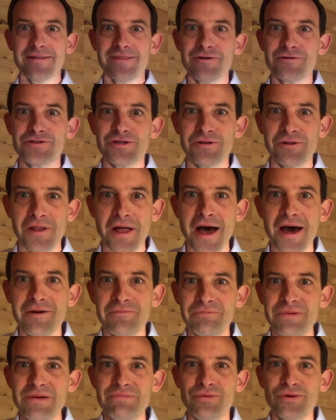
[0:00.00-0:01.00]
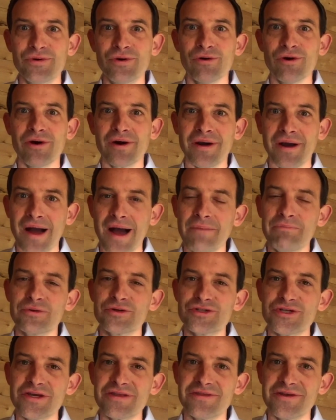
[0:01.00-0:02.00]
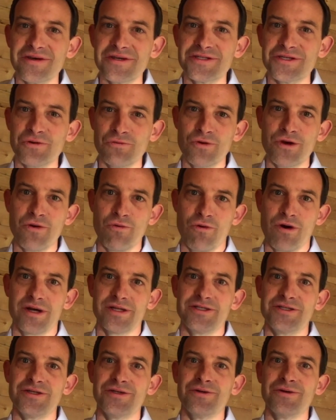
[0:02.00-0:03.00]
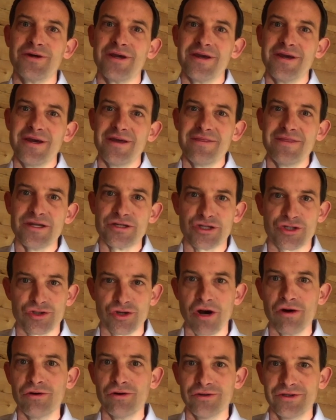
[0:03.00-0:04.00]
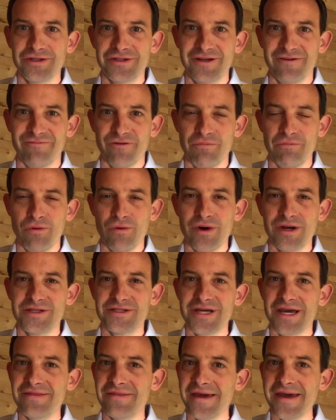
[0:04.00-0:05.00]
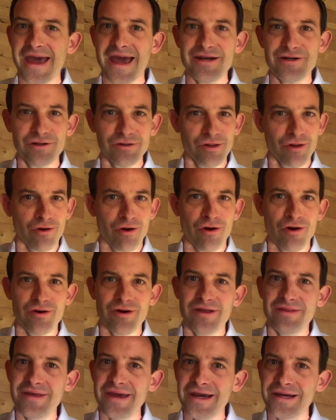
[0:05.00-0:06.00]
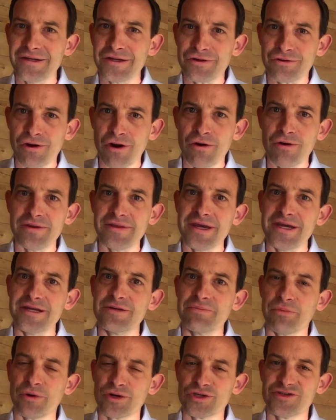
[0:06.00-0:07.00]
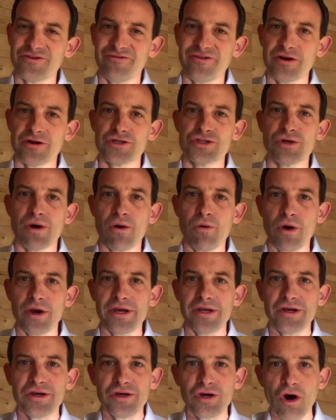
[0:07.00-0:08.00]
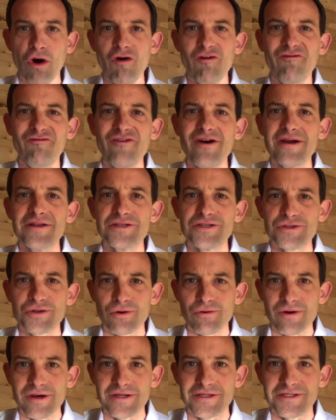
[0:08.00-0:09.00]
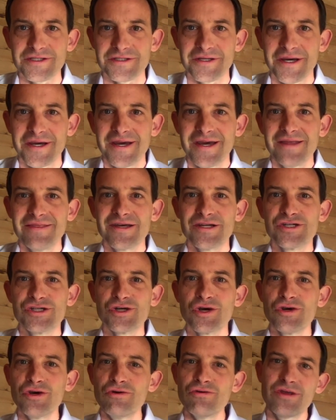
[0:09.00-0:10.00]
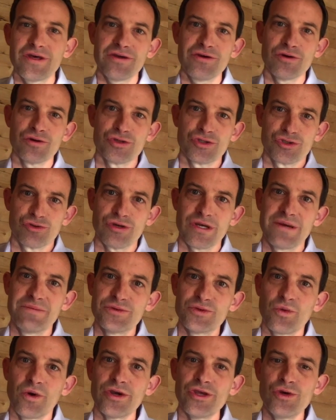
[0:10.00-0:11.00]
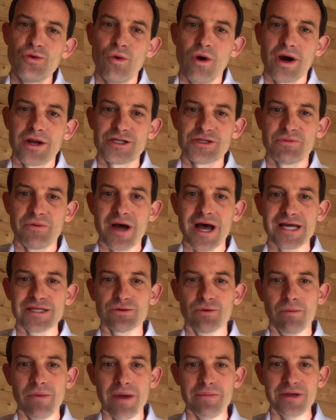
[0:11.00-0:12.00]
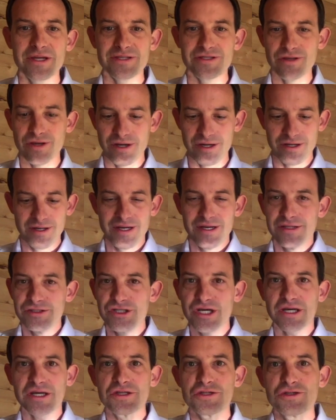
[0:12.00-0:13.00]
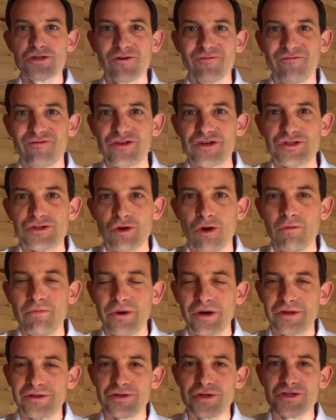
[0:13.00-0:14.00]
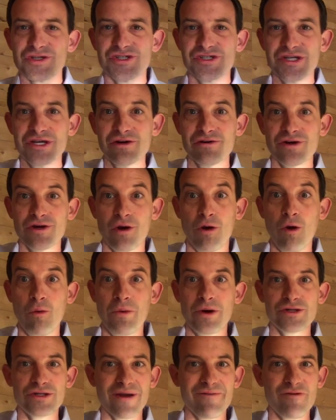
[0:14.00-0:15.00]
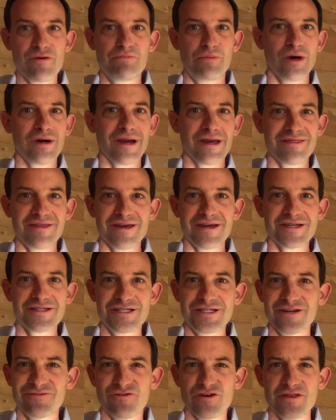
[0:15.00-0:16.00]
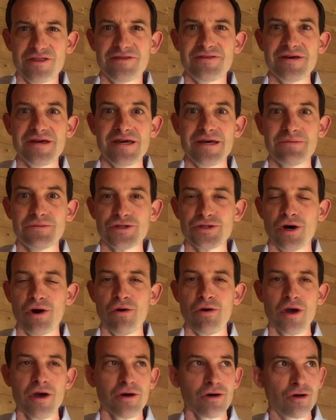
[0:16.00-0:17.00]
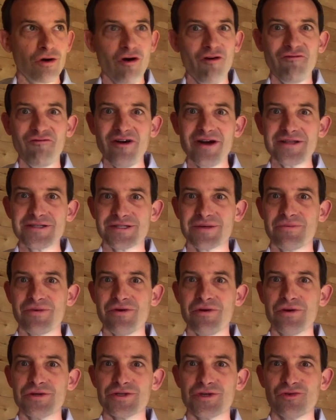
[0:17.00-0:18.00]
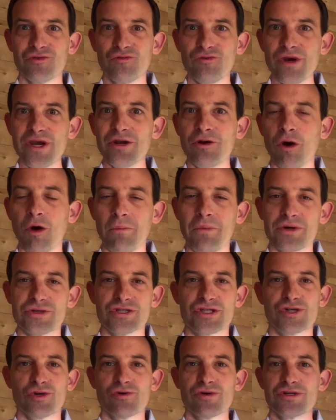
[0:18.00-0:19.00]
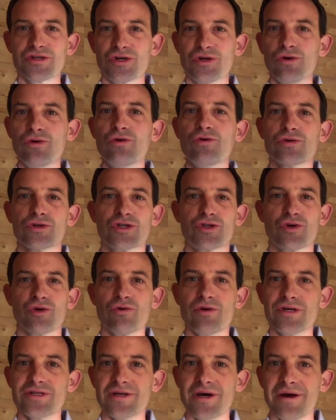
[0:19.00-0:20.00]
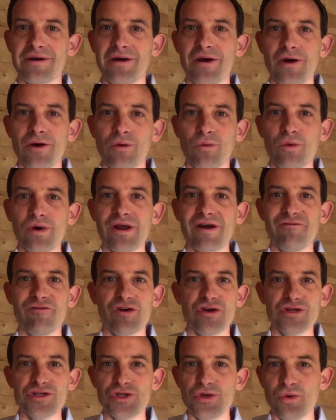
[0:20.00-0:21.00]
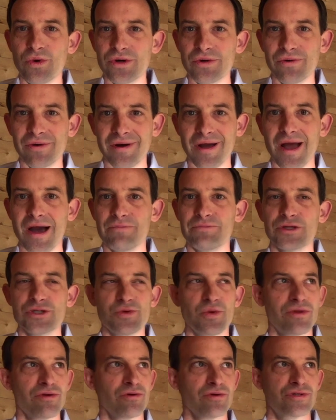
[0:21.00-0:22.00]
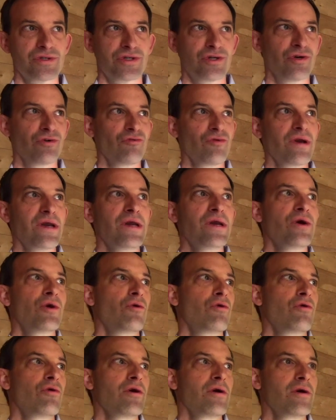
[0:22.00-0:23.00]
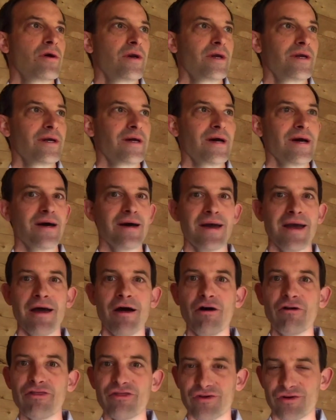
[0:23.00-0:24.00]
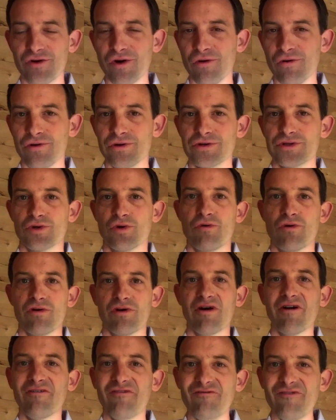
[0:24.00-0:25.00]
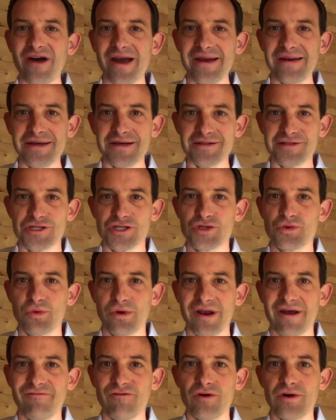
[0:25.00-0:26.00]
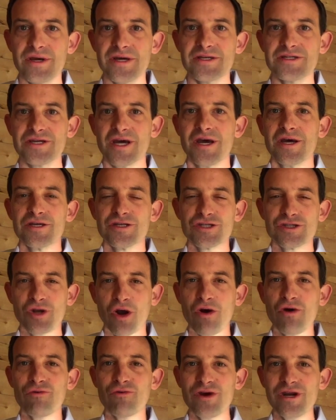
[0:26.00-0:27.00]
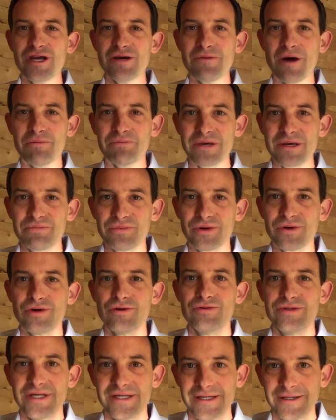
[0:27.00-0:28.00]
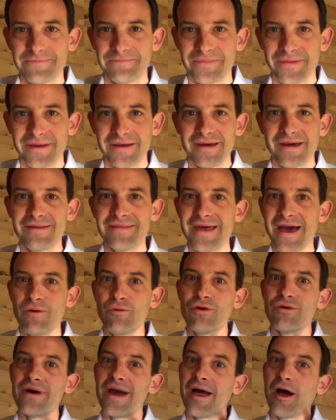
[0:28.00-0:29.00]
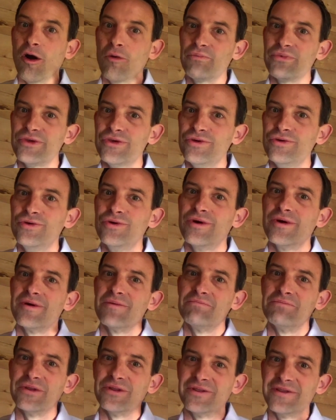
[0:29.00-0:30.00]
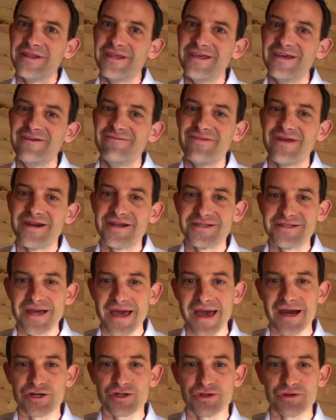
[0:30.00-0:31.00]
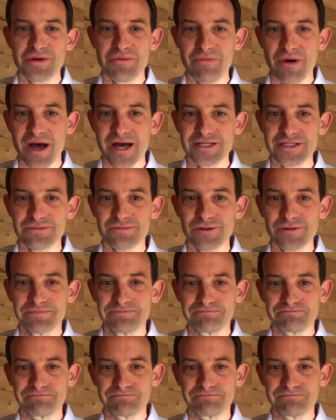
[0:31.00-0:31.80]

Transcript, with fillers: there's a lot of people who are accomplishing things that we want to that struggled at different points and they had to learn and they had to grow and they had to persevere. So I want you to go find stories that show you that your dreams, what you want is possible. Maybe it's the chicken soup for the soul books. There's a whole bunch, every book I think has a different theme. So go find some of those and read a whole bunch of stories. Google stories on whatever it is you want to accomplish, whether it's career or uh, health goals or finances, whatever it is. Start reading about people who did it. And that will help you believe that it's actually possible.